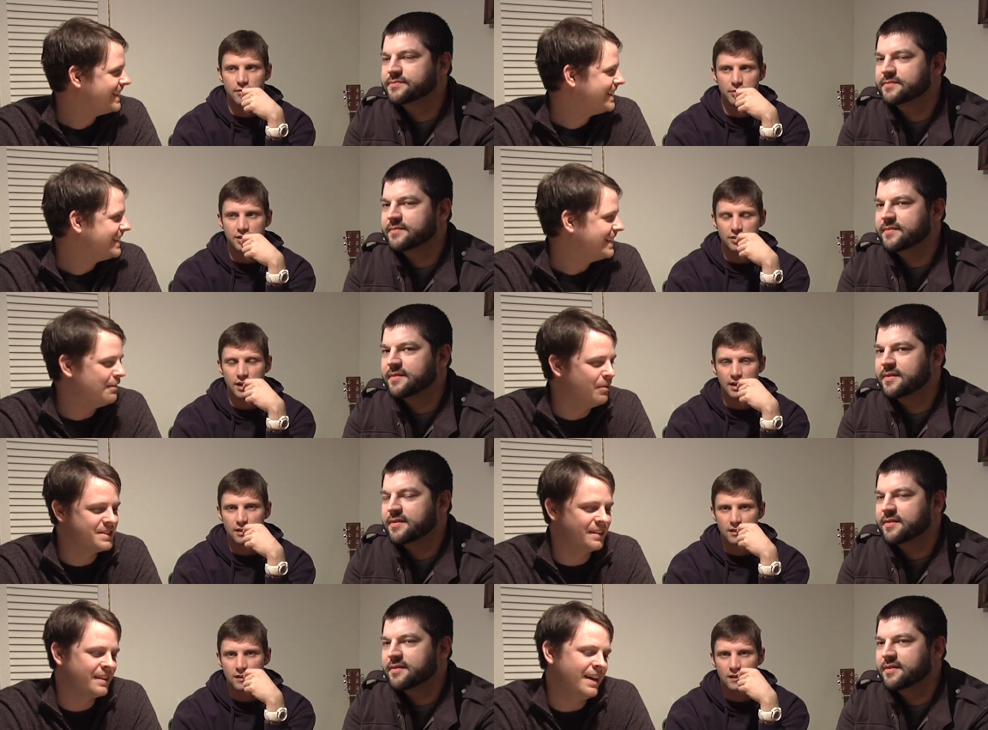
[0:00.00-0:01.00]
Speaker 1: of a betrayal. It
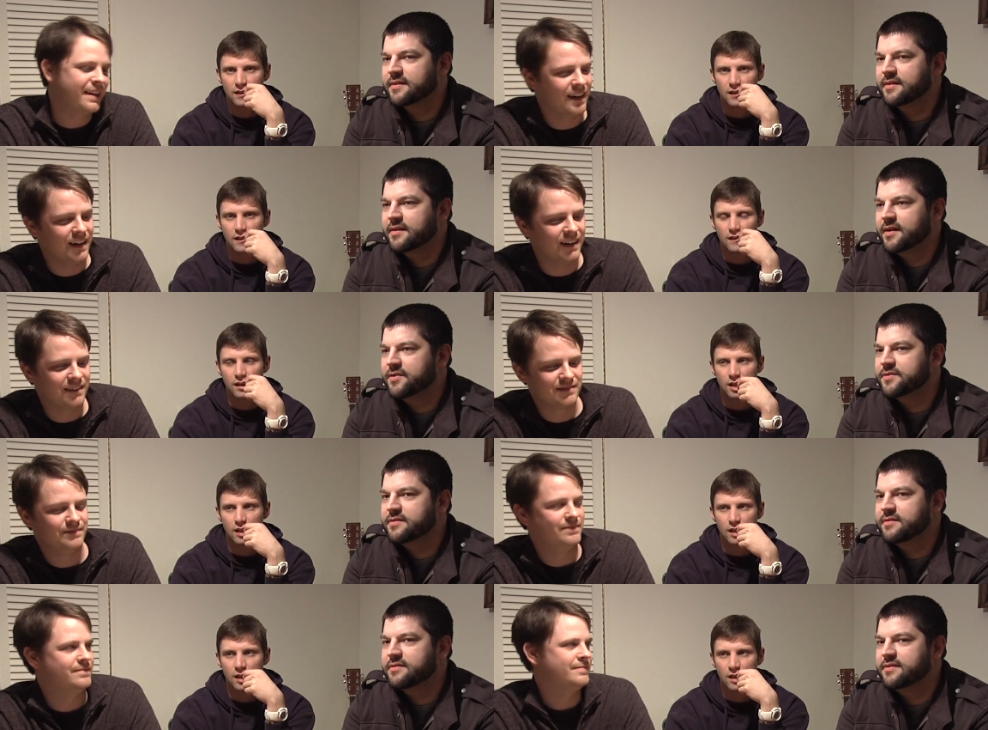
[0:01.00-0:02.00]
wasn't like a, uh, it
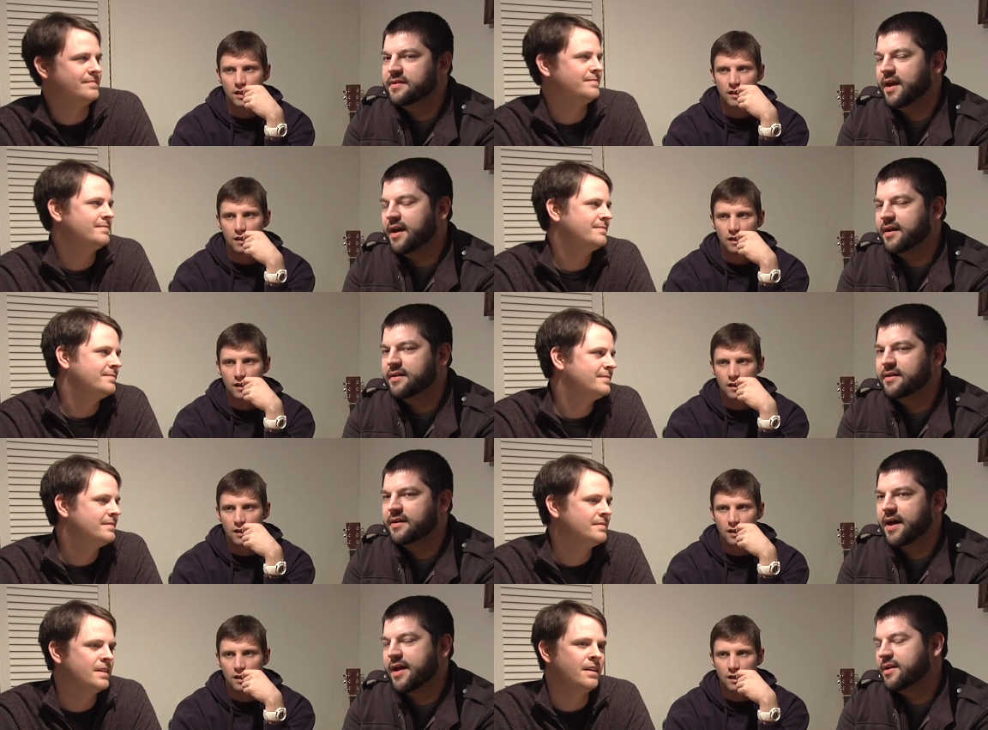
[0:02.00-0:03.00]
was yeah.
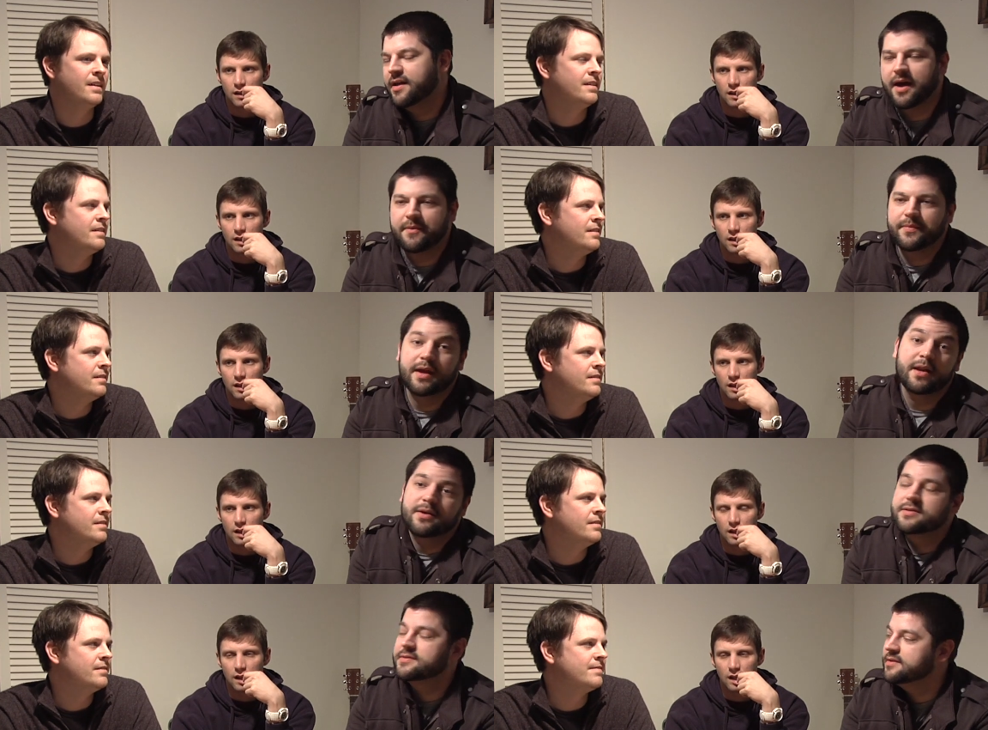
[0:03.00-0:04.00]
I don't know.
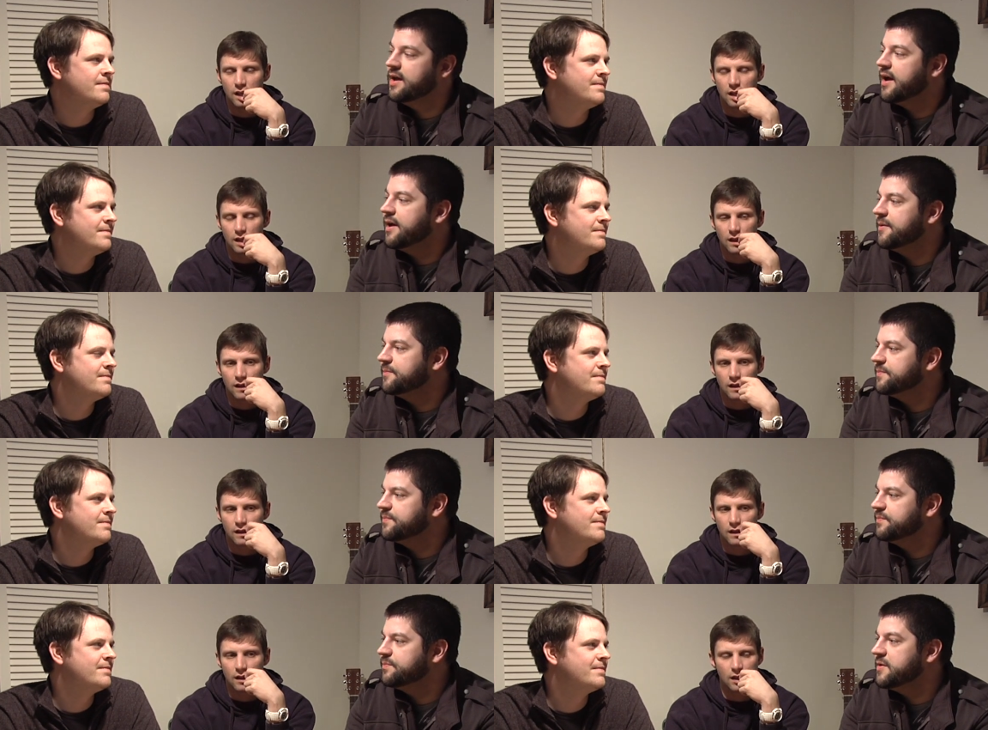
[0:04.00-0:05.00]
Anyways, um,
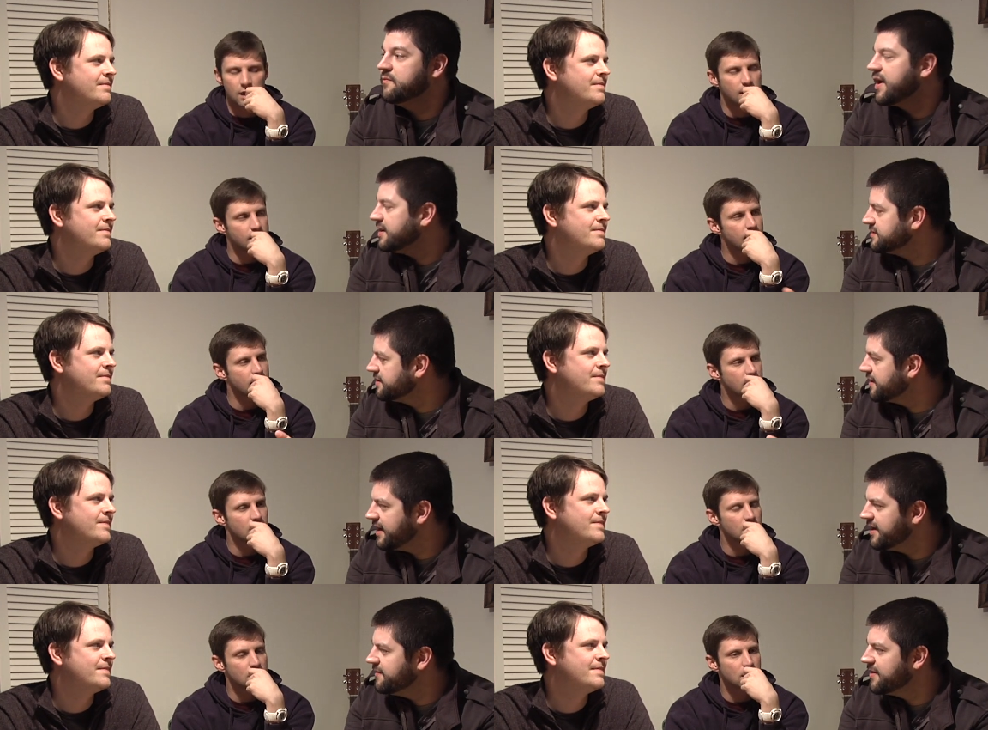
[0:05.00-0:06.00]
Ben Foster.
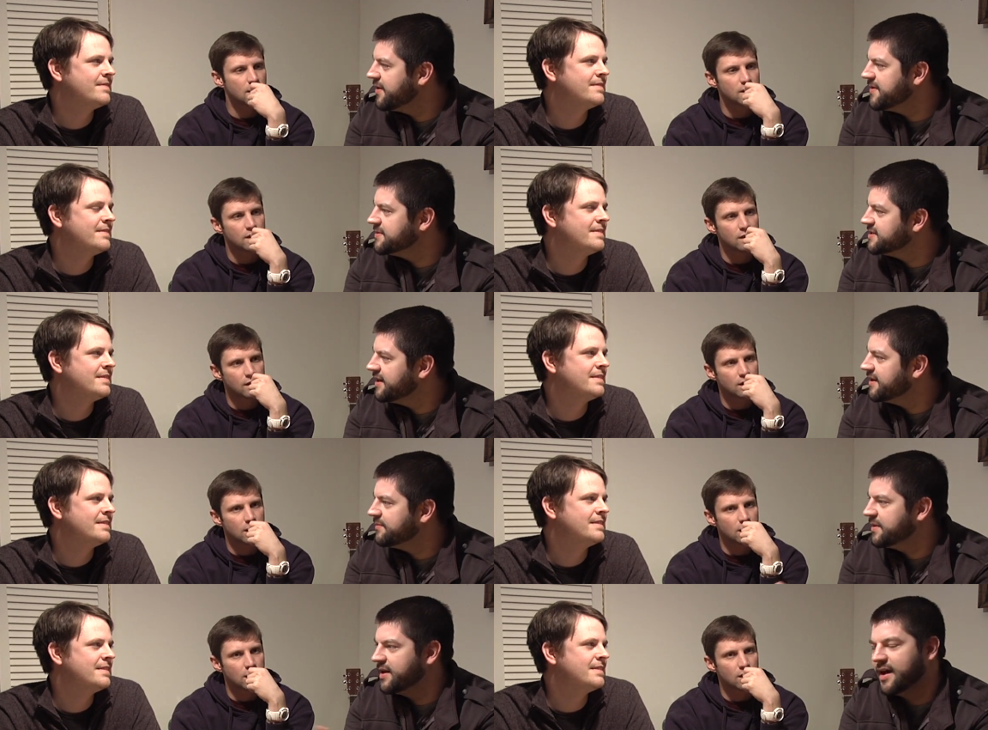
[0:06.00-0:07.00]
I didn't even know he was in
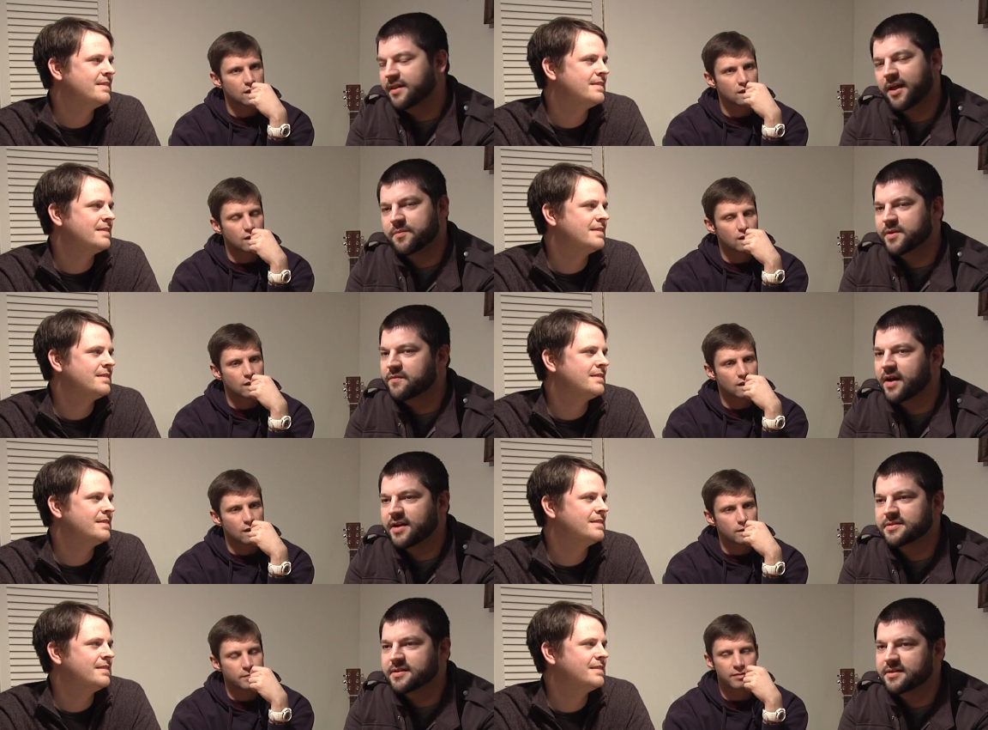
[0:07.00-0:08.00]
it, but I love Ben
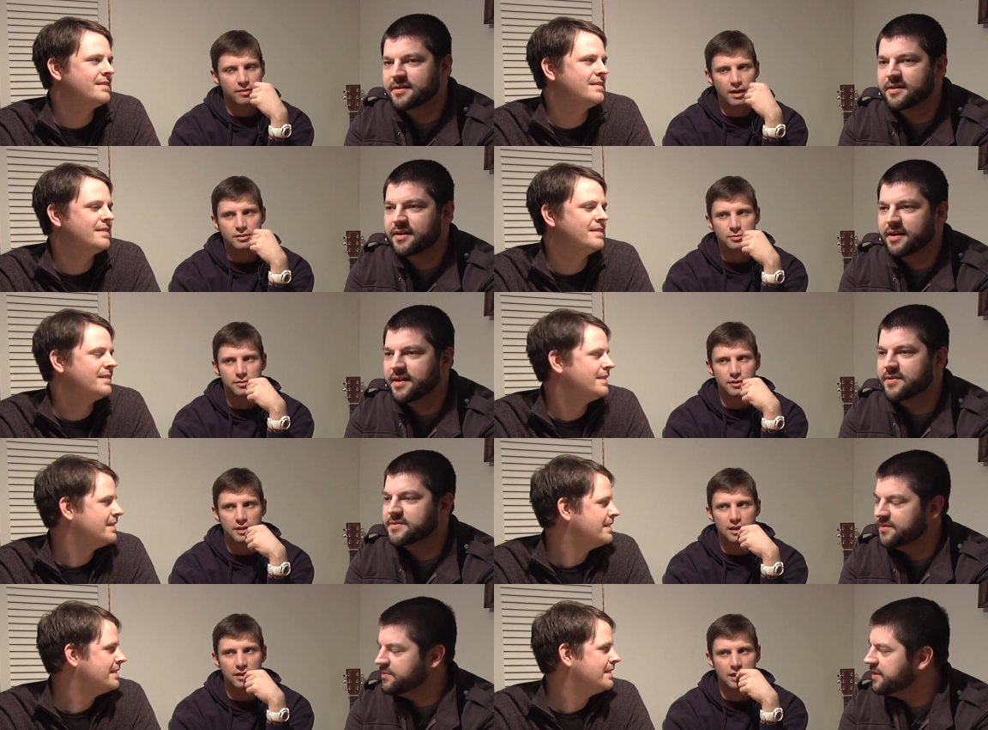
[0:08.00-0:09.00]
Foster. Ben Foster was he really
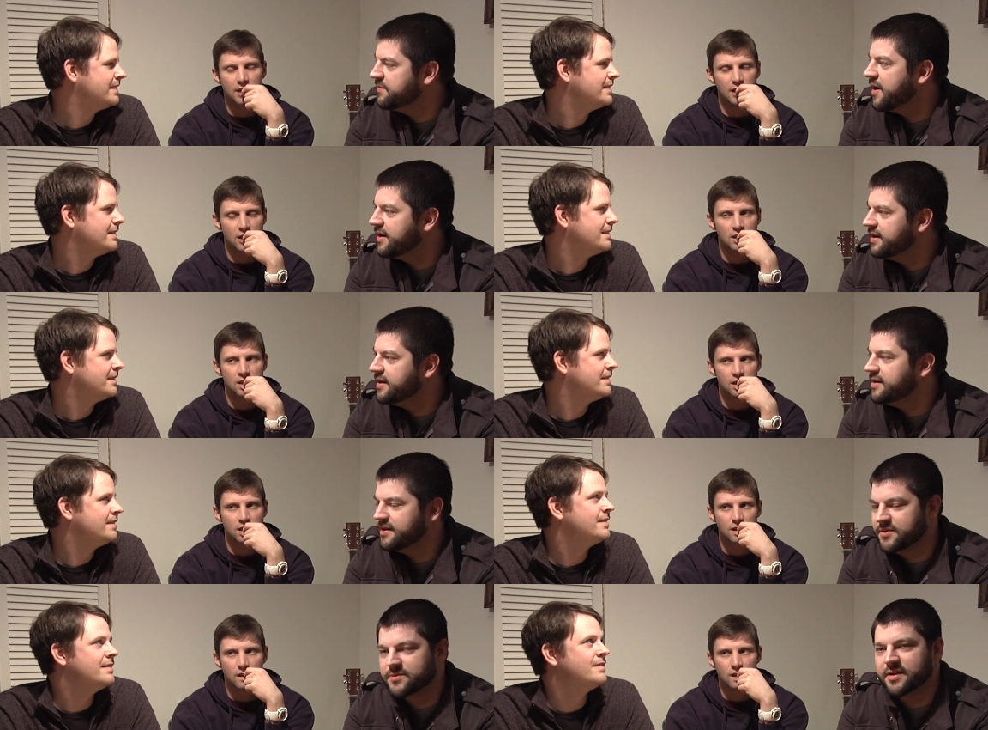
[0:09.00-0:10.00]
was good. He a big in part it. in it,
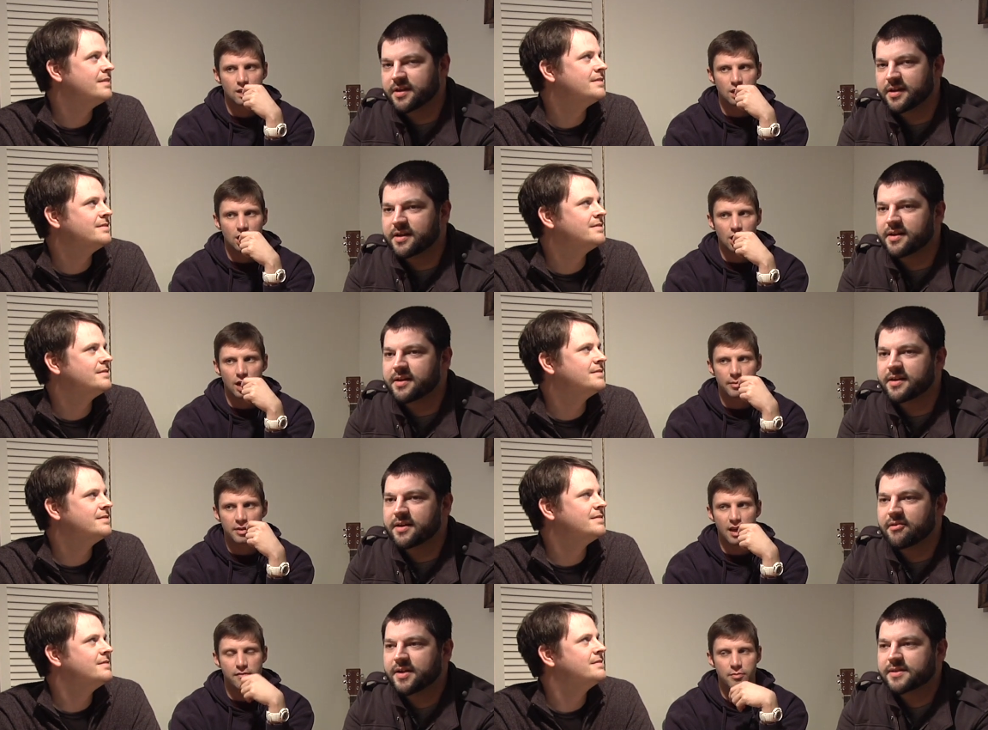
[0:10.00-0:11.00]
and he was really good in it. I
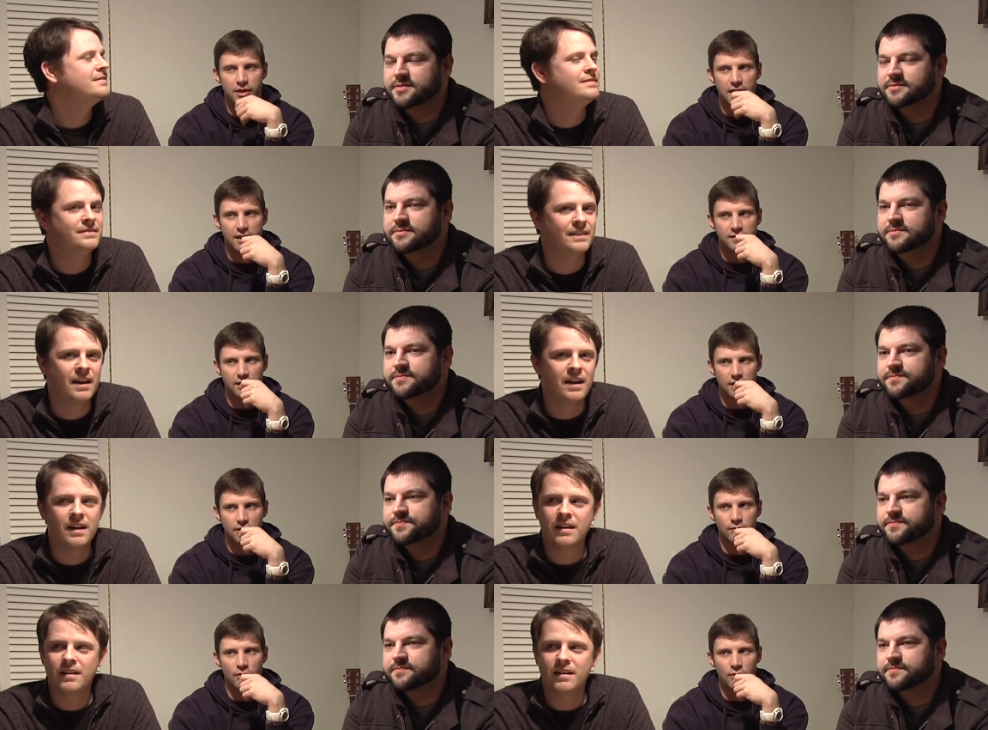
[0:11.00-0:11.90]
mean,
Speaker 2: everybody has like a good